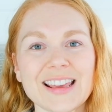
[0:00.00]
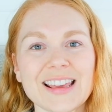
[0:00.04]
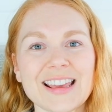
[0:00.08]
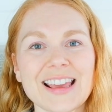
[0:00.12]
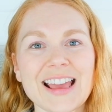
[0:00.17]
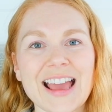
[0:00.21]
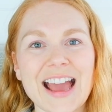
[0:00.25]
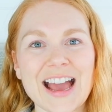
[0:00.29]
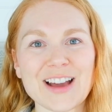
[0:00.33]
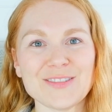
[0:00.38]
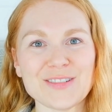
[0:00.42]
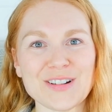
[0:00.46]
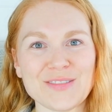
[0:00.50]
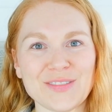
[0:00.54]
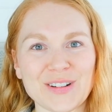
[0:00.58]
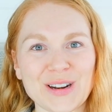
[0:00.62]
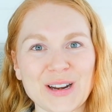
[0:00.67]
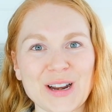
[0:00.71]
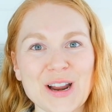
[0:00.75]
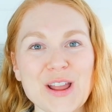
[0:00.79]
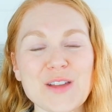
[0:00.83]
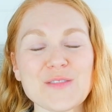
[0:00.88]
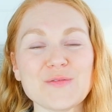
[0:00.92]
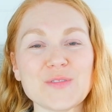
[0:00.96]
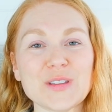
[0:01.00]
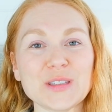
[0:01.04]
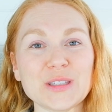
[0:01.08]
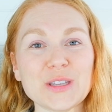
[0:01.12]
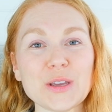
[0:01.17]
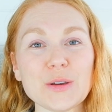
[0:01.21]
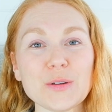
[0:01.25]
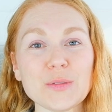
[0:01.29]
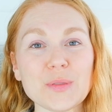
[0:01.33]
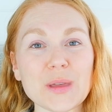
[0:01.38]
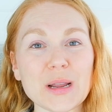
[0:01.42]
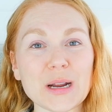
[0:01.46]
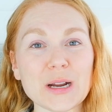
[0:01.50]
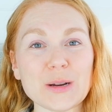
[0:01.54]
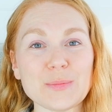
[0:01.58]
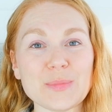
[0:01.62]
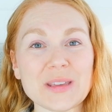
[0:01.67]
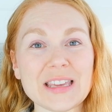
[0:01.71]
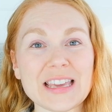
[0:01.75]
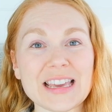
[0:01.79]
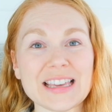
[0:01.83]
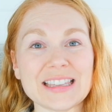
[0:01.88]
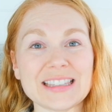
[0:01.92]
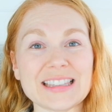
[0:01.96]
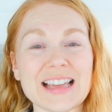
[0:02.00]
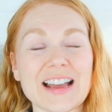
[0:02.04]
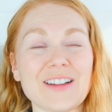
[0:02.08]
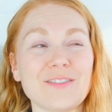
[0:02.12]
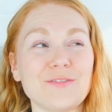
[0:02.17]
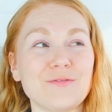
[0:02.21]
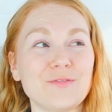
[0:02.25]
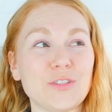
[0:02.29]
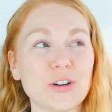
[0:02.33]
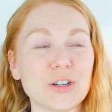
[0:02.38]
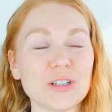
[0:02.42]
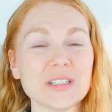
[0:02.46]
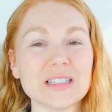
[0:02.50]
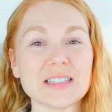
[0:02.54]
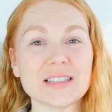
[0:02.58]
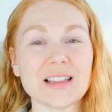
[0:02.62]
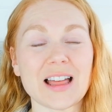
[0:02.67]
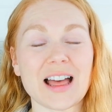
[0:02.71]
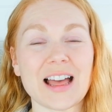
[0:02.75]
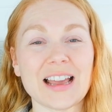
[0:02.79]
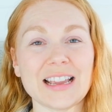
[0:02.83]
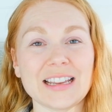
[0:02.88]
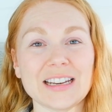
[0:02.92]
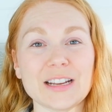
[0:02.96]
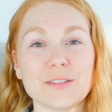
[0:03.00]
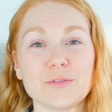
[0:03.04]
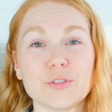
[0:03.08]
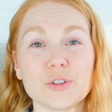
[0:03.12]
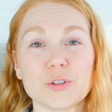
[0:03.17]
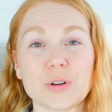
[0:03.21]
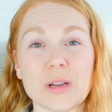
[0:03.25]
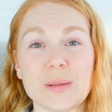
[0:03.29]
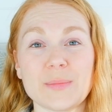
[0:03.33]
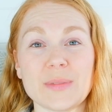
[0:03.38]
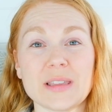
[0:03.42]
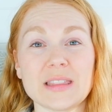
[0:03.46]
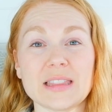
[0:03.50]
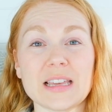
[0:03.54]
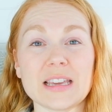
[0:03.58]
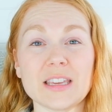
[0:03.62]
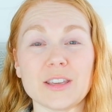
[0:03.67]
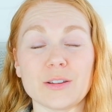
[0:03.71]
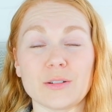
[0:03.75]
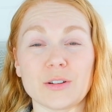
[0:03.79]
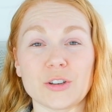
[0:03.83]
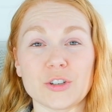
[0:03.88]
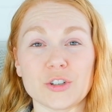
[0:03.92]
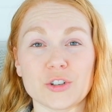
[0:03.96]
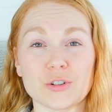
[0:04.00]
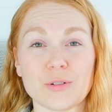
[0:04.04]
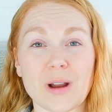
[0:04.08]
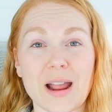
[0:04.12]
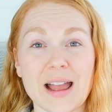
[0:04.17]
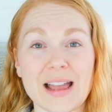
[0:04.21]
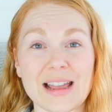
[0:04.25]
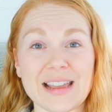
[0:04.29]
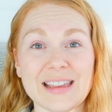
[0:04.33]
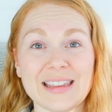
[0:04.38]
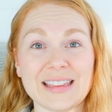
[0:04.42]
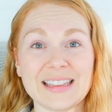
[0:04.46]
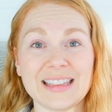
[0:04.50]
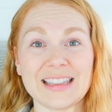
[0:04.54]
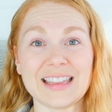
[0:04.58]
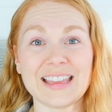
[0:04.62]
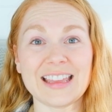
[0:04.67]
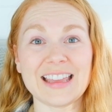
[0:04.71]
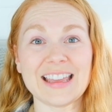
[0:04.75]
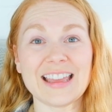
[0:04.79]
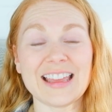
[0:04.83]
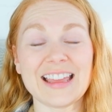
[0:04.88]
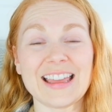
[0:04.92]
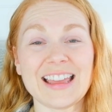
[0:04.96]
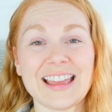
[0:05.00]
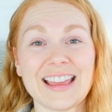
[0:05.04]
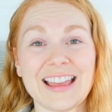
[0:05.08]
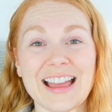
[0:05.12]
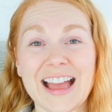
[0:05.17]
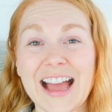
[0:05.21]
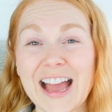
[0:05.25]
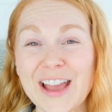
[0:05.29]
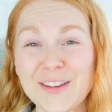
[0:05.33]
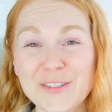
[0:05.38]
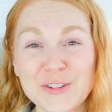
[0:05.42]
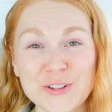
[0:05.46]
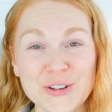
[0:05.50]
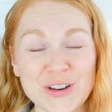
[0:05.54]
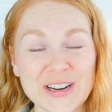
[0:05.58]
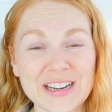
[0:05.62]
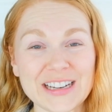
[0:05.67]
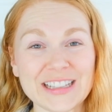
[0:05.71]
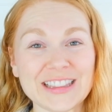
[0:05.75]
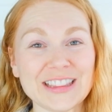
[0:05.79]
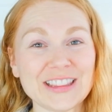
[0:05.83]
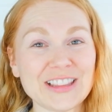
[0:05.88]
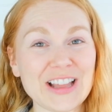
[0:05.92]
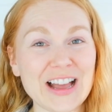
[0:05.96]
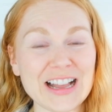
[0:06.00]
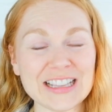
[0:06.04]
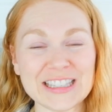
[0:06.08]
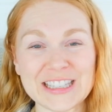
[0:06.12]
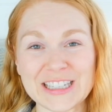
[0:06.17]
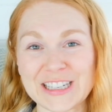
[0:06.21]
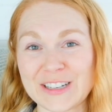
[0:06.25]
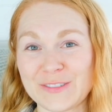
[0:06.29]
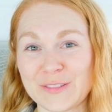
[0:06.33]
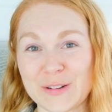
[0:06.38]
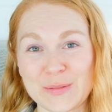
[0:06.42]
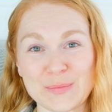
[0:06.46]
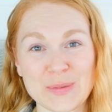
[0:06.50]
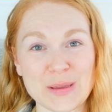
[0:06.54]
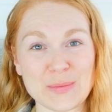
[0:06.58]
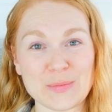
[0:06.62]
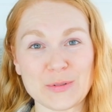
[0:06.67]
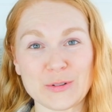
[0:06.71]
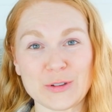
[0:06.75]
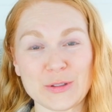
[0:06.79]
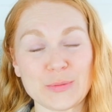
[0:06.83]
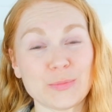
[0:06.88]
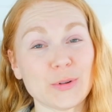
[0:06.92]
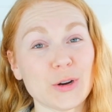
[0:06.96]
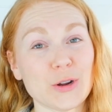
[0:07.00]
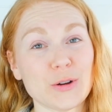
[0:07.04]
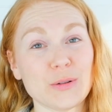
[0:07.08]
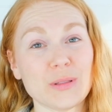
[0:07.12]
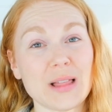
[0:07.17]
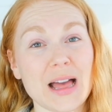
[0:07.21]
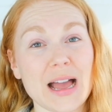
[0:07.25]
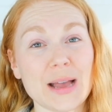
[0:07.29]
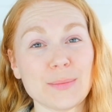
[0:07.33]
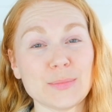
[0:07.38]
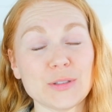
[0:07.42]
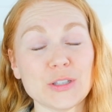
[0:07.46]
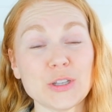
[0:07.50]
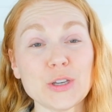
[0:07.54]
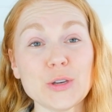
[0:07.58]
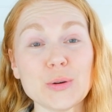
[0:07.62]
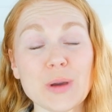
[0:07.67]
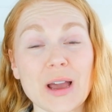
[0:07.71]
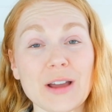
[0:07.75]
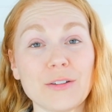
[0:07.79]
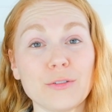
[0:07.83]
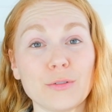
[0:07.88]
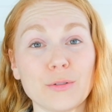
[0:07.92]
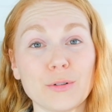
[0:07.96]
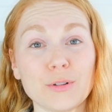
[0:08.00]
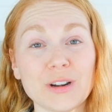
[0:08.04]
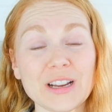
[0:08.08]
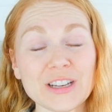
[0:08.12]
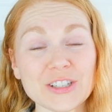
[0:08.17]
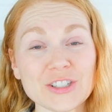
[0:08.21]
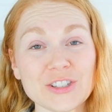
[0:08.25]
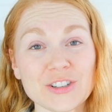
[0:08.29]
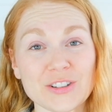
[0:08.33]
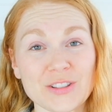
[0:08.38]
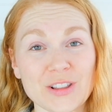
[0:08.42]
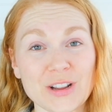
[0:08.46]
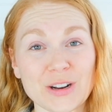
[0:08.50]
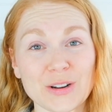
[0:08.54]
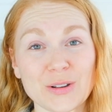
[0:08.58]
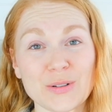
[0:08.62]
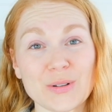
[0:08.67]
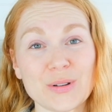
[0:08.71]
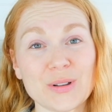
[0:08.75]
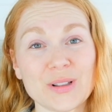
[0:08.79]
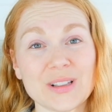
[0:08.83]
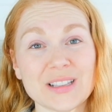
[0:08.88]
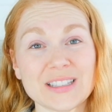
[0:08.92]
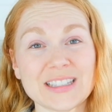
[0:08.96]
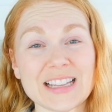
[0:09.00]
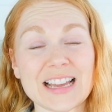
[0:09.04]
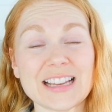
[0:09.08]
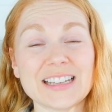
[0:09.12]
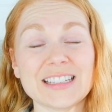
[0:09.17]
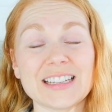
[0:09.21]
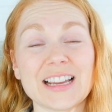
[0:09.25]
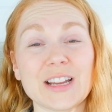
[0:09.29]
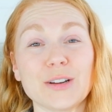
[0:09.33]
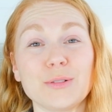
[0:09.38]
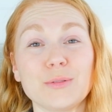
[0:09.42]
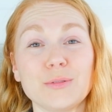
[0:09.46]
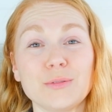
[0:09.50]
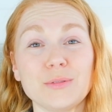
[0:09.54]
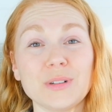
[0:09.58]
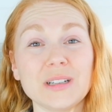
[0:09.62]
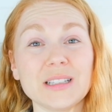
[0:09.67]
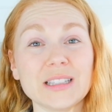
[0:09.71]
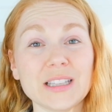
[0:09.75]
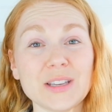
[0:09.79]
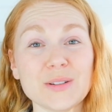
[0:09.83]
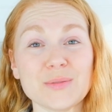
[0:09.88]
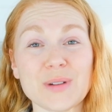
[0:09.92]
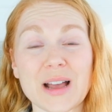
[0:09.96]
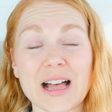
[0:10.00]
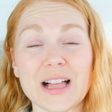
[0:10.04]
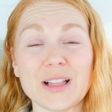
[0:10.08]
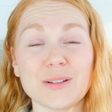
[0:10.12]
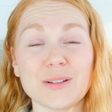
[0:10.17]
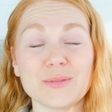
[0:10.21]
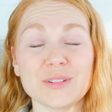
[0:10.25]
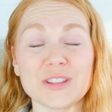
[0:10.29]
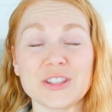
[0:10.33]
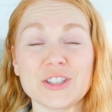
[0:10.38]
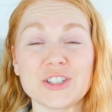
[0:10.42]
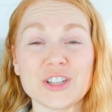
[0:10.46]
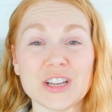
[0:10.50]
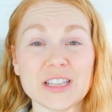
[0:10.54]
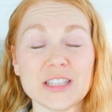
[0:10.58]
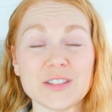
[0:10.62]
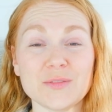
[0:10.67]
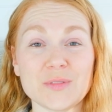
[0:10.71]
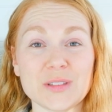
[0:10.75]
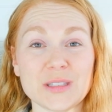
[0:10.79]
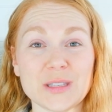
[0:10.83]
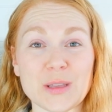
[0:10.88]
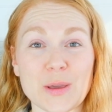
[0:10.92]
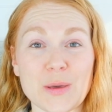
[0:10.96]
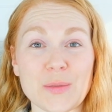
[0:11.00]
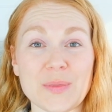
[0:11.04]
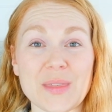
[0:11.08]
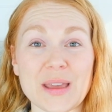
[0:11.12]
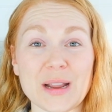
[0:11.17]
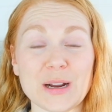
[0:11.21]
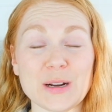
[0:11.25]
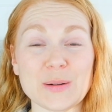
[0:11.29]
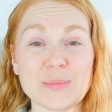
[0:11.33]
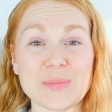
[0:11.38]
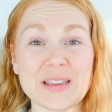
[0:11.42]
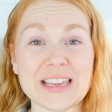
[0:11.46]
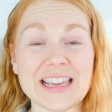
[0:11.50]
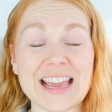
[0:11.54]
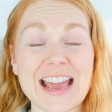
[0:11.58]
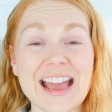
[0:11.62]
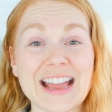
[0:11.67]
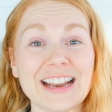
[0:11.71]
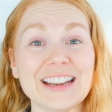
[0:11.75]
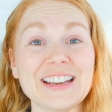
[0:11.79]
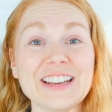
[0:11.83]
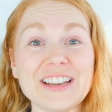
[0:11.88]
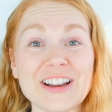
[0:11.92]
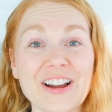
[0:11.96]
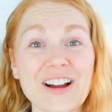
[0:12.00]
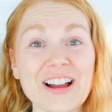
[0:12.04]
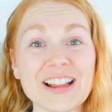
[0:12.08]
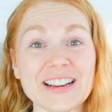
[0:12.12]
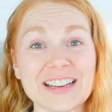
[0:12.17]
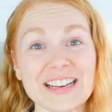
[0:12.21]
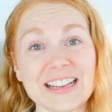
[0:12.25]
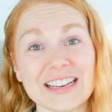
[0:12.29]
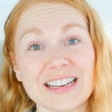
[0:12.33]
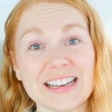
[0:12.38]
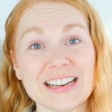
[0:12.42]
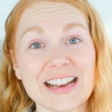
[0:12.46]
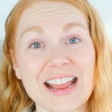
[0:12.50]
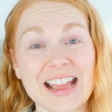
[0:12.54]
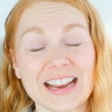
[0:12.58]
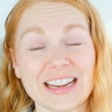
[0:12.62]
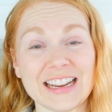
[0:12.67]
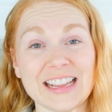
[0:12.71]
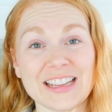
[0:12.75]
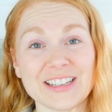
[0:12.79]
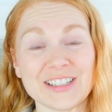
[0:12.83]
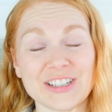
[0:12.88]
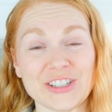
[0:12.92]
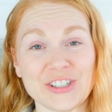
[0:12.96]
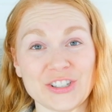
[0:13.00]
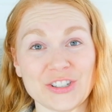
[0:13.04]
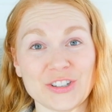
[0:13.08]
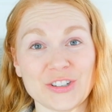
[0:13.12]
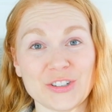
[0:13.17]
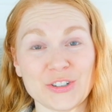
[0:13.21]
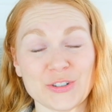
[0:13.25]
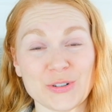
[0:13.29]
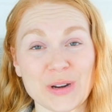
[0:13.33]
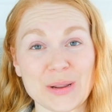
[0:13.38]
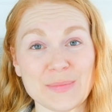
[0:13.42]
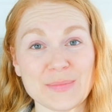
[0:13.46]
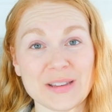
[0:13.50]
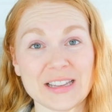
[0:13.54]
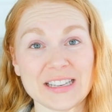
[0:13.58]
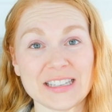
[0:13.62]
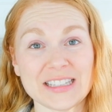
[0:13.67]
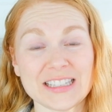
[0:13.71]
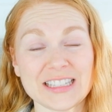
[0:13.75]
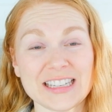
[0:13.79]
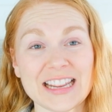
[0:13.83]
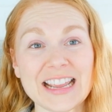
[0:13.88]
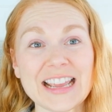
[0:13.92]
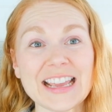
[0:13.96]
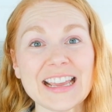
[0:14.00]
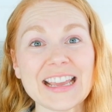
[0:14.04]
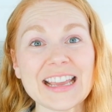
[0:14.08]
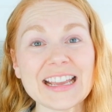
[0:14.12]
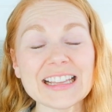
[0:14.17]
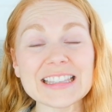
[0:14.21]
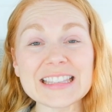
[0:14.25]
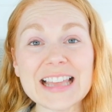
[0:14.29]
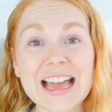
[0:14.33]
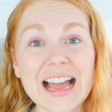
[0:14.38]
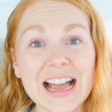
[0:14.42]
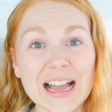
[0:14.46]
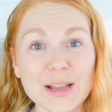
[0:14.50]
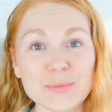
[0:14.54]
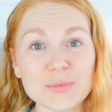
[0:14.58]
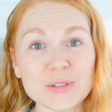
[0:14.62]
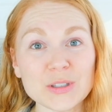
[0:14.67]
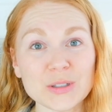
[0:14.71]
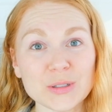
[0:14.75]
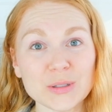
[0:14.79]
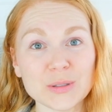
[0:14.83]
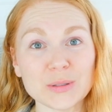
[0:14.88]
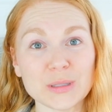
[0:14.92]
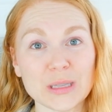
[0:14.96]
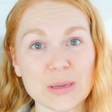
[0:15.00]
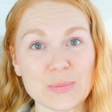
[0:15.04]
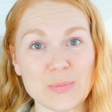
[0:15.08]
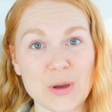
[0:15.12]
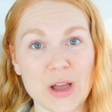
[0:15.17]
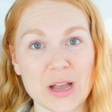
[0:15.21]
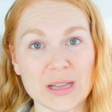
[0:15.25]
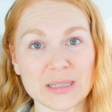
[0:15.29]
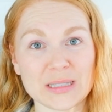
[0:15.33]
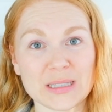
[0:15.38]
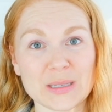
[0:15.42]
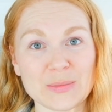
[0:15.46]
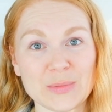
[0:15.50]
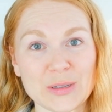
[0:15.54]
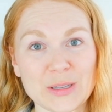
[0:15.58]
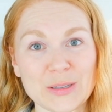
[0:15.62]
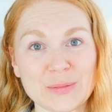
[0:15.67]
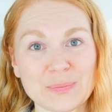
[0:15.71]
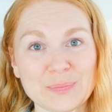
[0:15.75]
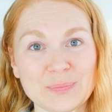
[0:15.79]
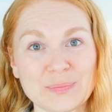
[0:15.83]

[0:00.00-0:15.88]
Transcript: However, physiotherapy is that first line of treatment that you can try. I've treated lots of different people with prolapse who have reached their goals and done really well with just physiotherapy and not needed any additional treatment. It's absolutely possible.